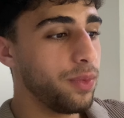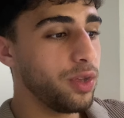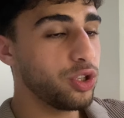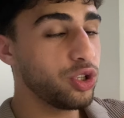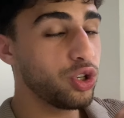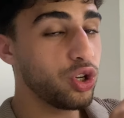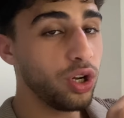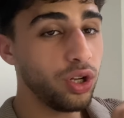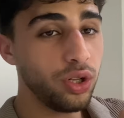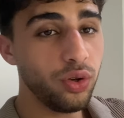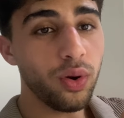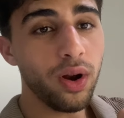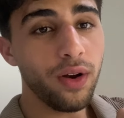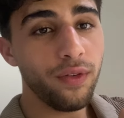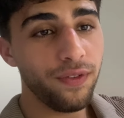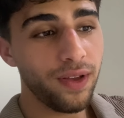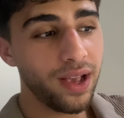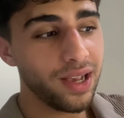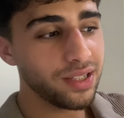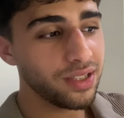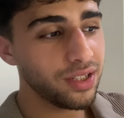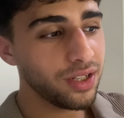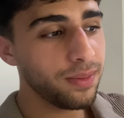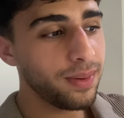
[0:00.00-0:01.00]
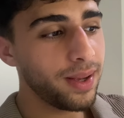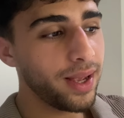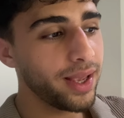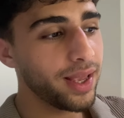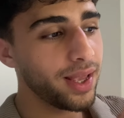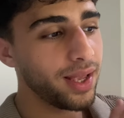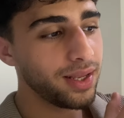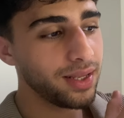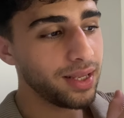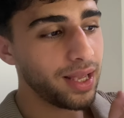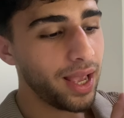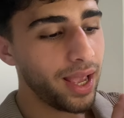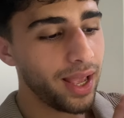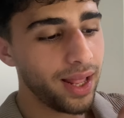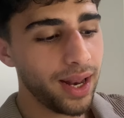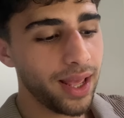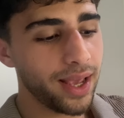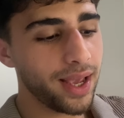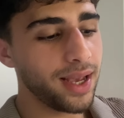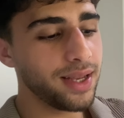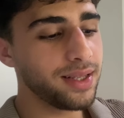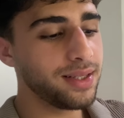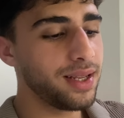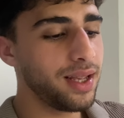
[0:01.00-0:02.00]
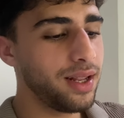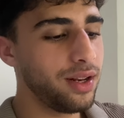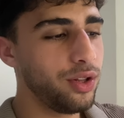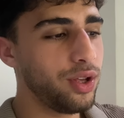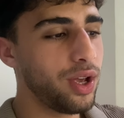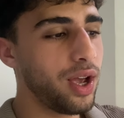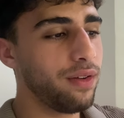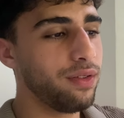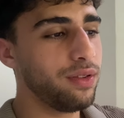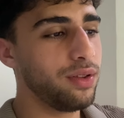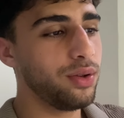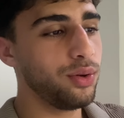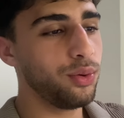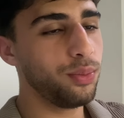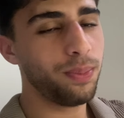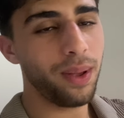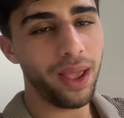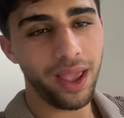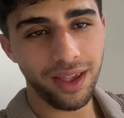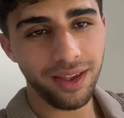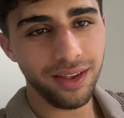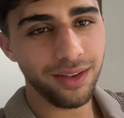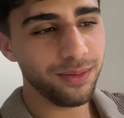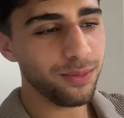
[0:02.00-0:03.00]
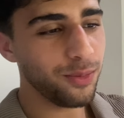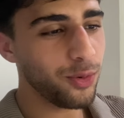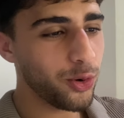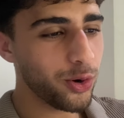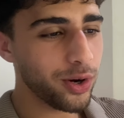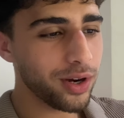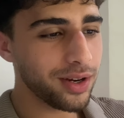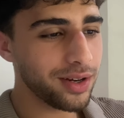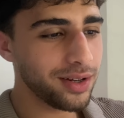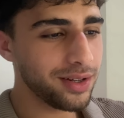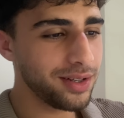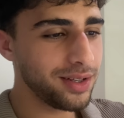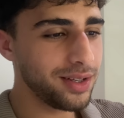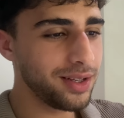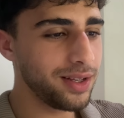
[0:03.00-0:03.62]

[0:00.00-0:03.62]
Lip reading: It could run faster, but I guess, like I said, you have to pay more.